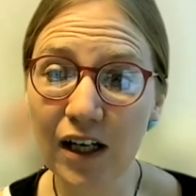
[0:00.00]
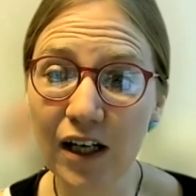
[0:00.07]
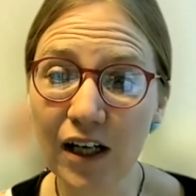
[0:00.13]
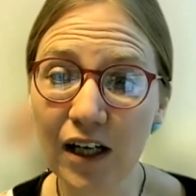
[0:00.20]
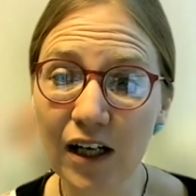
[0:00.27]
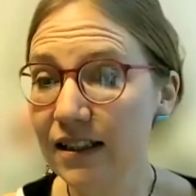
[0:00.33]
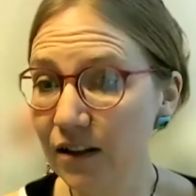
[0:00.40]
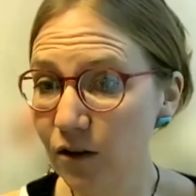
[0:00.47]

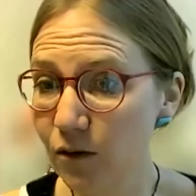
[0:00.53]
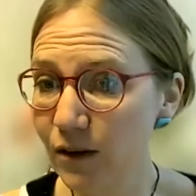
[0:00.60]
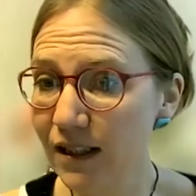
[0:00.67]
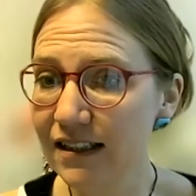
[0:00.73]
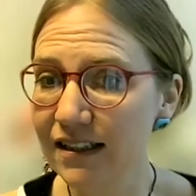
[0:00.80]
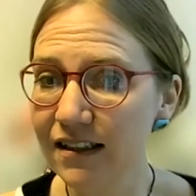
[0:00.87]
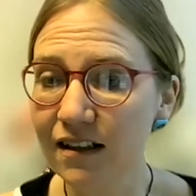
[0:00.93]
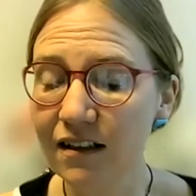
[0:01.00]
objects, so
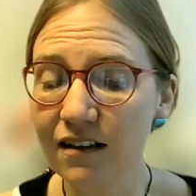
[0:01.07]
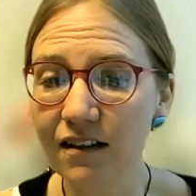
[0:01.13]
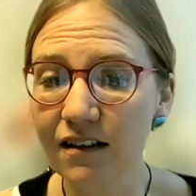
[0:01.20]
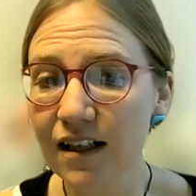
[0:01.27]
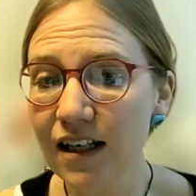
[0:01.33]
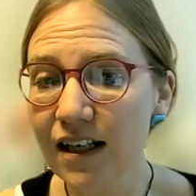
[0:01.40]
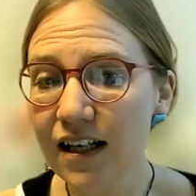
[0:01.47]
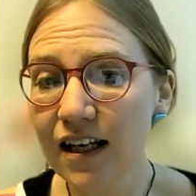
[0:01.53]
antiquities and
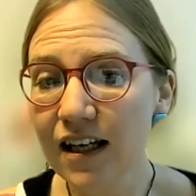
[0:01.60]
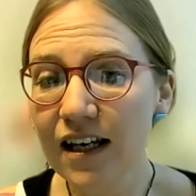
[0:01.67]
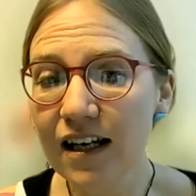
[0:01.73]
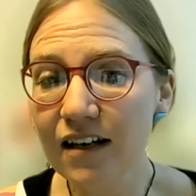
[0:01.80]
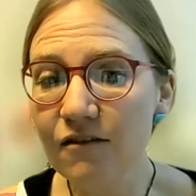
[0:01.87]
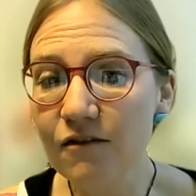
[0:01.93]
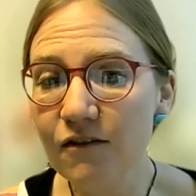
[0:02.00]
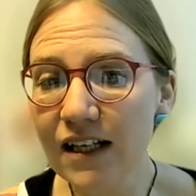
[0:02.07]
art,
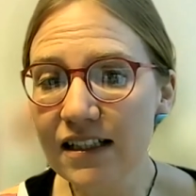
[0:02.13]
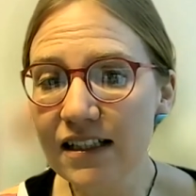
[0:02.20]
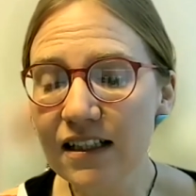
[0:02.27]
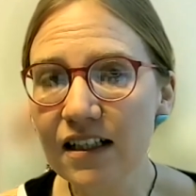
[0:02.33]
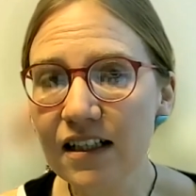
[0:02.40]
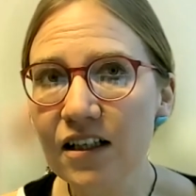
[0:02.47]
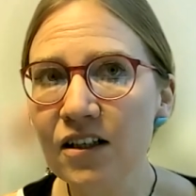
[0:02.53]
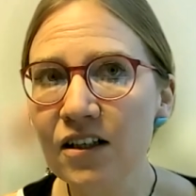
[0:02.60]

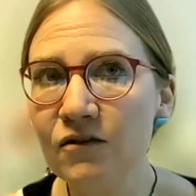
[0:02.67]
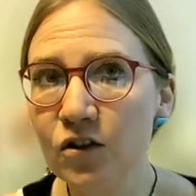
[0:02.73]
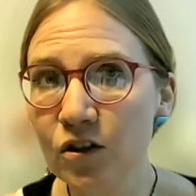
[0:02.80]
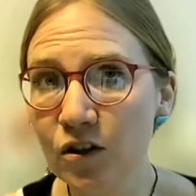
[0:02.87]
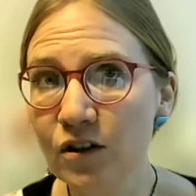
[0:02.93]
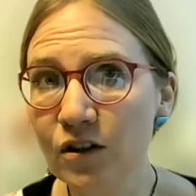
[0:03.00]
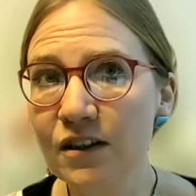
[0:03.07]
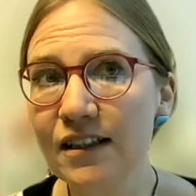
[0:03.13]

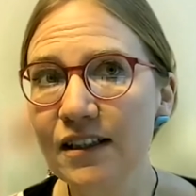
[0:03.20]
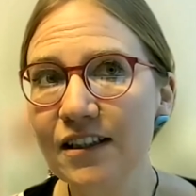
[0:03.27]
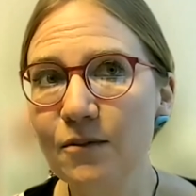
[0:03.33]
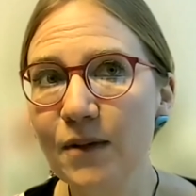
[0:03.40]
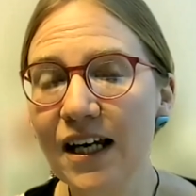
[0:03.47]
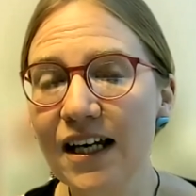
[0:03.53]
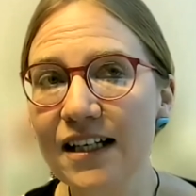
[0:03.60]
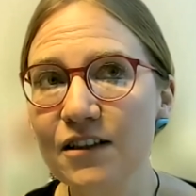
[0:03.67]
investigative
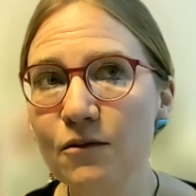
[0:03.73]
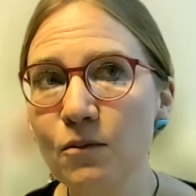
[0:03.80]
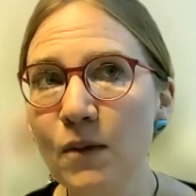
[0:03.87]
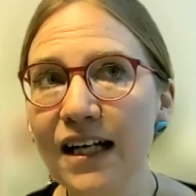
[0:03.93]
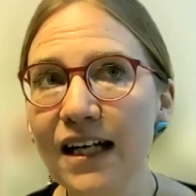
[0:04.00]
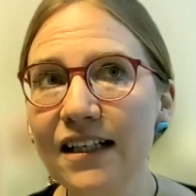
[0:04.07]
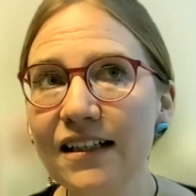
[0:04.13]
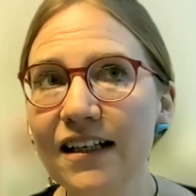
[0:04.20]
journalism has
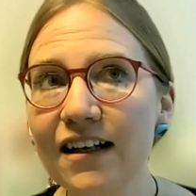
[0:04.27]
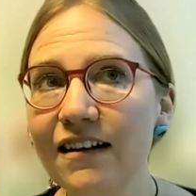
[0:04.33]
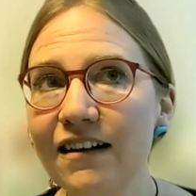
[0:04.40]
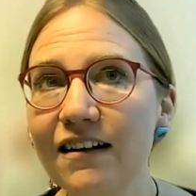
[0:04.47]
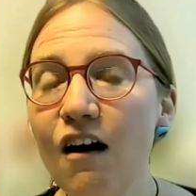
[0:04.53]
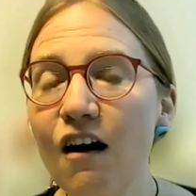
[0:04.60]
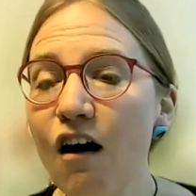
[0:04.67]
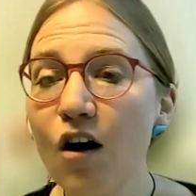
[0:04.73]
made
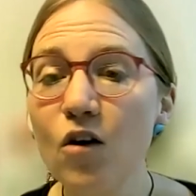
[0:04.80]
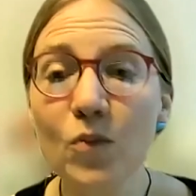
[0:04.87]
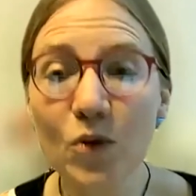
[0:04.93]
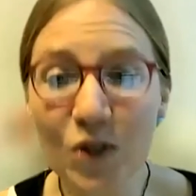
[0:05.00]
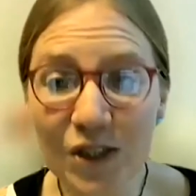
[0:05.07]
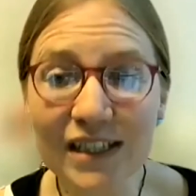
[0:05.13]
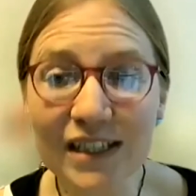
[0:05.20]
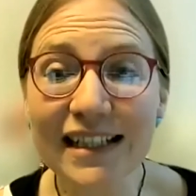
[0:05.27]

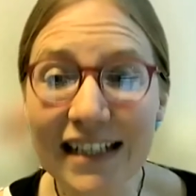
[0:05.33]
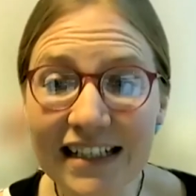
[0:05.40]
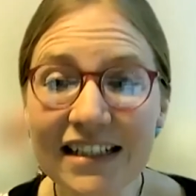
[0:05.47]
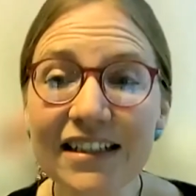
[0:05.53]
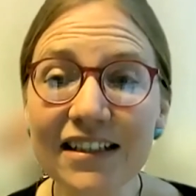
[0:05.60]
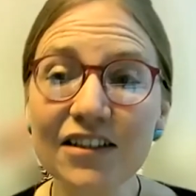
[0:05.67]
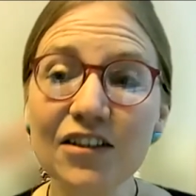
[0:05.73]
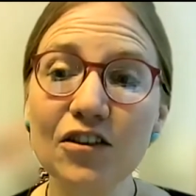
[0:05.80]
almost an
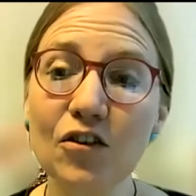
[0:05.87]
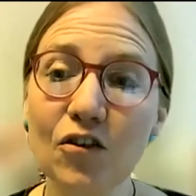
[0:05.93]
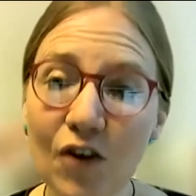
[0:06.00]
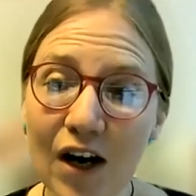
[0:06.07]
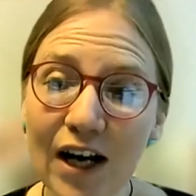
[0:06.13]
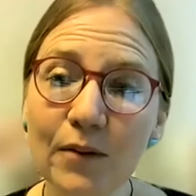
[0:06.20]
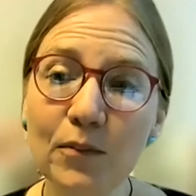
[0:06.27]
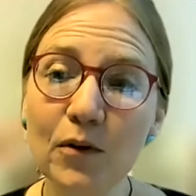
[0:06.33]

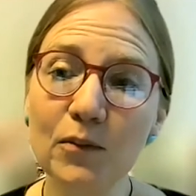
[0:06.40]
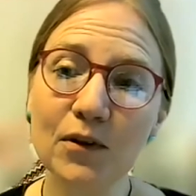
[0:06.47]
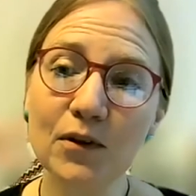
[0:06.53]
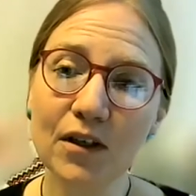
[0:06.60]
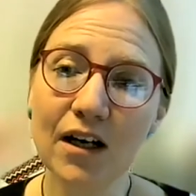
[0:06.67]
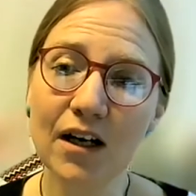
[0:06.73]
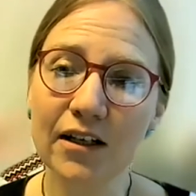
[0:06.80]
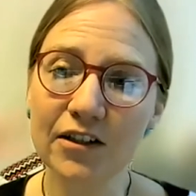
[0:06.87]
indescribable
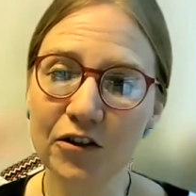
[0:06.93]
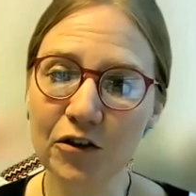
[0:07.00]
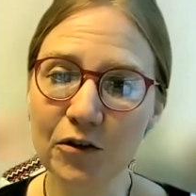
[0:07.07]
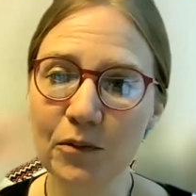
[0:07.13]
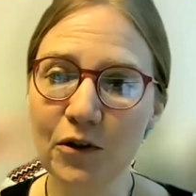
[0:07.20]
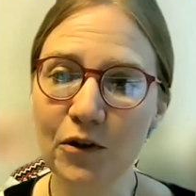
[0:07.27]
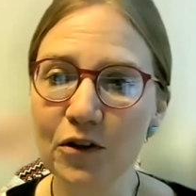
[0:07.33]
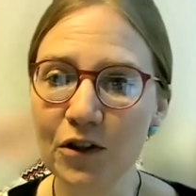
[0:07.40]

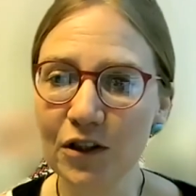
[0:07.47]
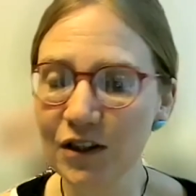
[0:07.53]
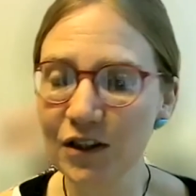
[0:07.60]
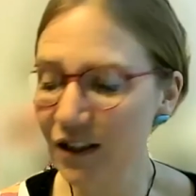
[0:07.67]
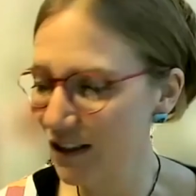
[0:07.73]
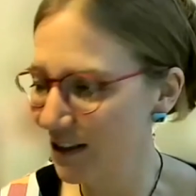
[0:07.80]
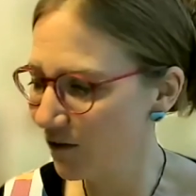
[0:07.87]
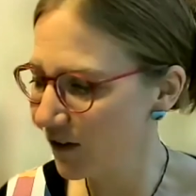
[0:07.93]
contribution
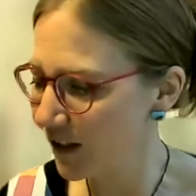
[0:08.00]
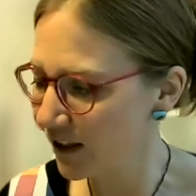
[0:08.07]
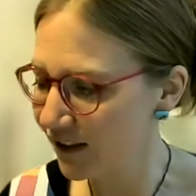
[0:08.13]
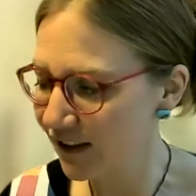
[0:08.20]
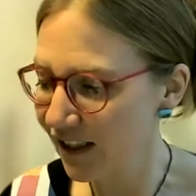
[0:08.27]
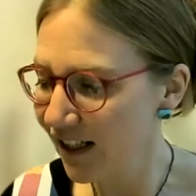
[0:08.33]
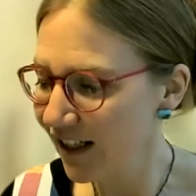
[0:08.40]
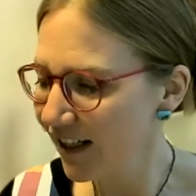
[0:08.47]
to this
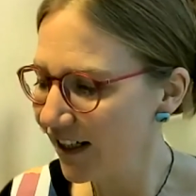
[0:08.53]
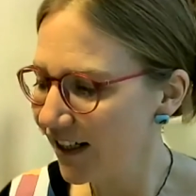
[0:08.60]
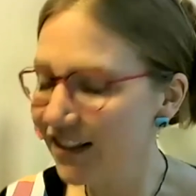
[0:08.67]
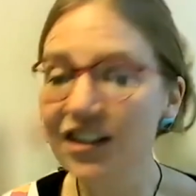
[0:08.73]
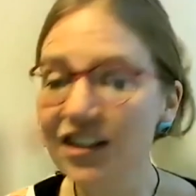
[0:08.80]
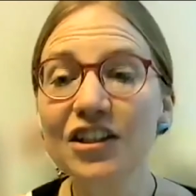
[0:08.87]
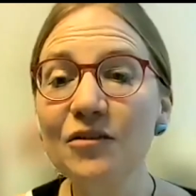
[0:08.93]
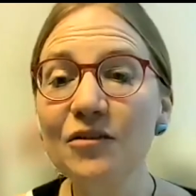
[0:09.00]
field.
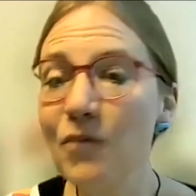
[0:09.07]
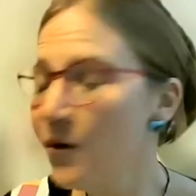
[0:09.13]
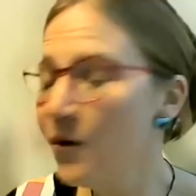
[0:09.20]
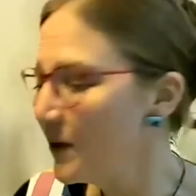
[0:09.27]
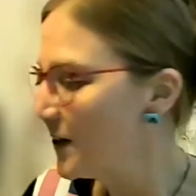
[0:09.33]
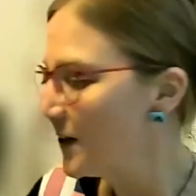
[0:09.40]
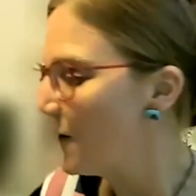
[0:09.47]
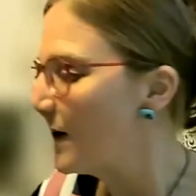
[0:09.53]
And just a
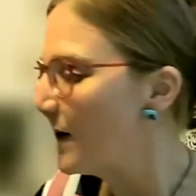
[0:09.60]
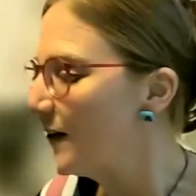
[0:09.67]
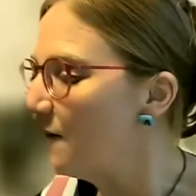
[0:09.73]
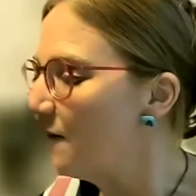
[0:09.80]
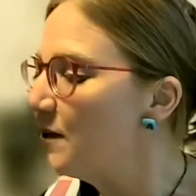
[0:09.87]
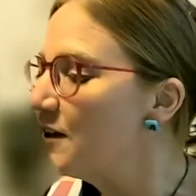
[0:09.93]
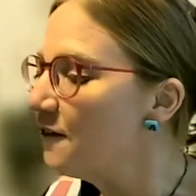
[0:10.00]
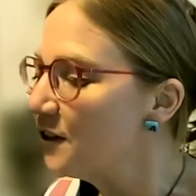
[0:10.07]
moment ago, I
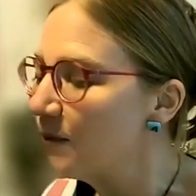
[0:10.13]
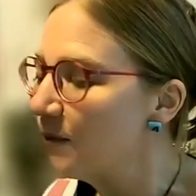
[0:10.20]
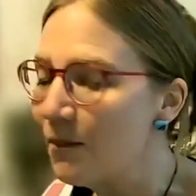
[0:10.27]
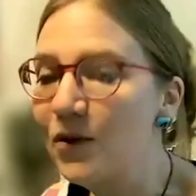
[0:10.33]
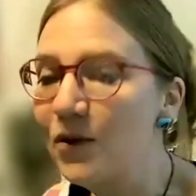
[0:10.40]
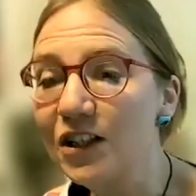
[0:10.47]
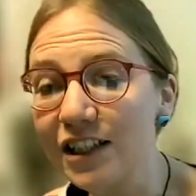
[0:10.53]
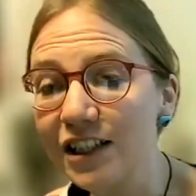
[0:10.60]
went over to my
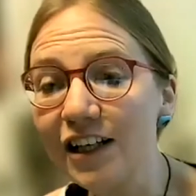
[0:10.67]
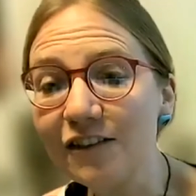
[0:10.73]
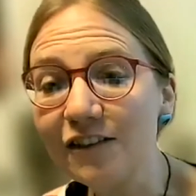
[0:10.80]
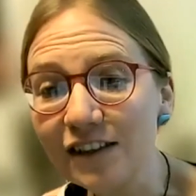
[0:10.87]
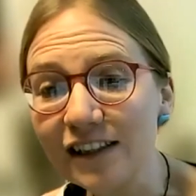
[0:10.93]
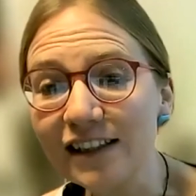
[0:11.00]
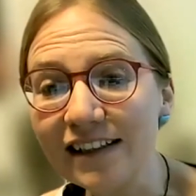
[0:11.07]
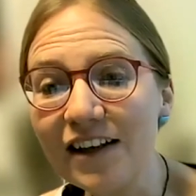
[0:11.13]

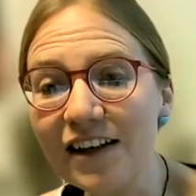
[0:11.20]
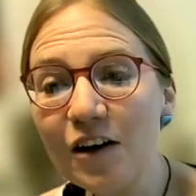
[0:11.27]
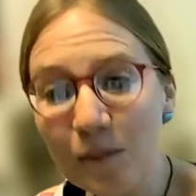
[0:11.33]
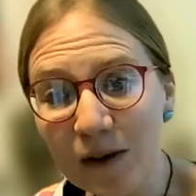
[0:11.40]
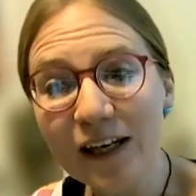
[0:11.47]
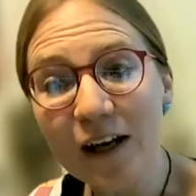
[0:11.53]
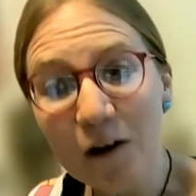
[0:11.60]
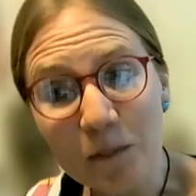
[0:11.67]
bookshelf to
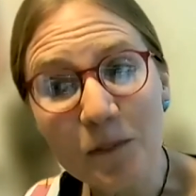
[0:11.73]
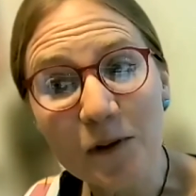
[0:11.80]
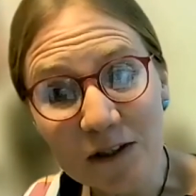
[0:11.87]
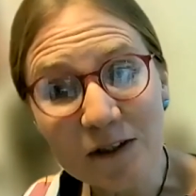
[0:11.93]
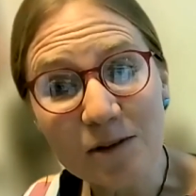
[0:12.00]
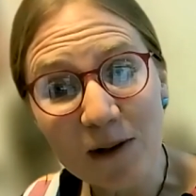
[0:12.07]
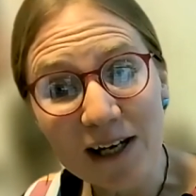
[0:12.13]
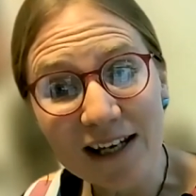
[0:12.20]
pick out
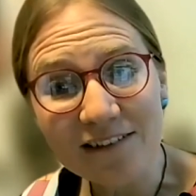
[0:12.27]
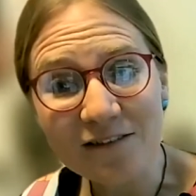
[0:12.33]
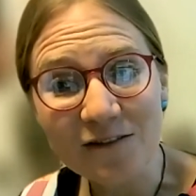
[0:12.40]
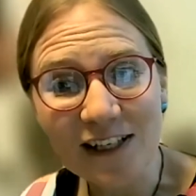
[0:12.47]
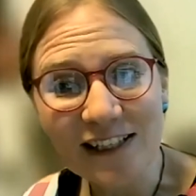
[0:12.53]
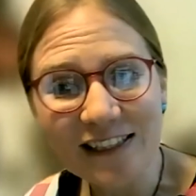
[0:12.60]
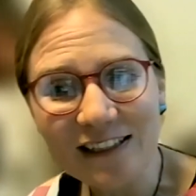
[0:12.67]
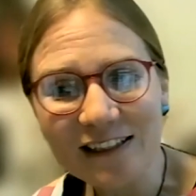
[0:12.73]
books by
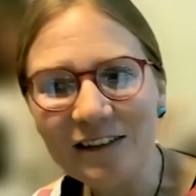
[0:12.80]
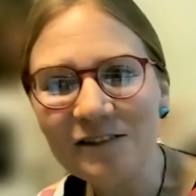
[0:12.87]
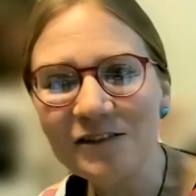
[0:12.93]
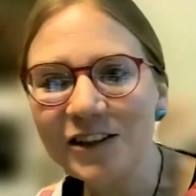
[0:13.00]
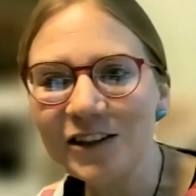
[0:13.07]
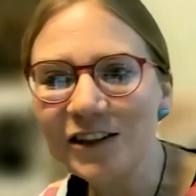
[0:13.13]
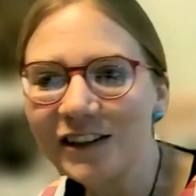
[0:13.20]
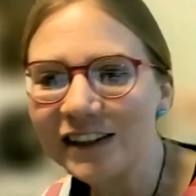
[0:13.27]
investigative
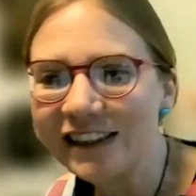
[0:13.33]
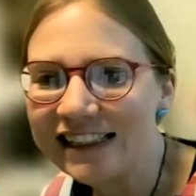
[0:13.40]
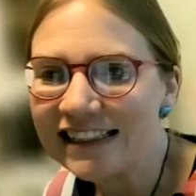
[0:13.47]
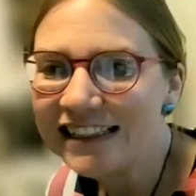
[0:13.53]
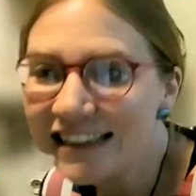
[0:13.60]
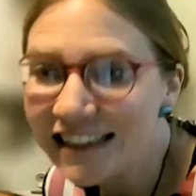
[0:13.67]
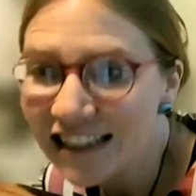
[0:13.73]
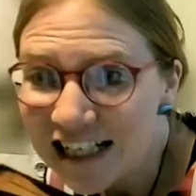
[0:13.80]

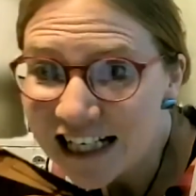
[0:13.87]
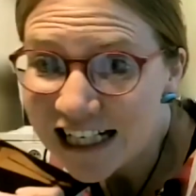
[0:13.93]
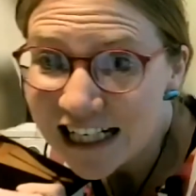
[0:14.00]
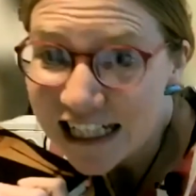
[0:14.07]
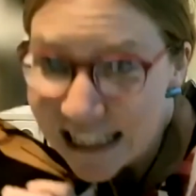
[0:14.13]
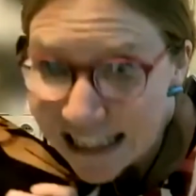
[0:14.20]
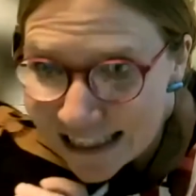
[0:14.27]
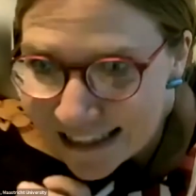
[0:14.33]
journalists,
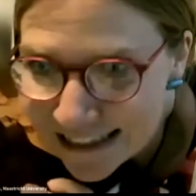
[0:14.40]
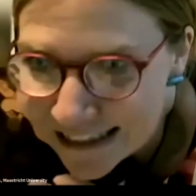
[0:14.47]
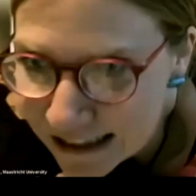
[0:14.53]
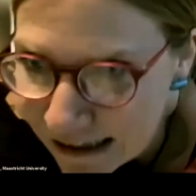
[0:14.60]
and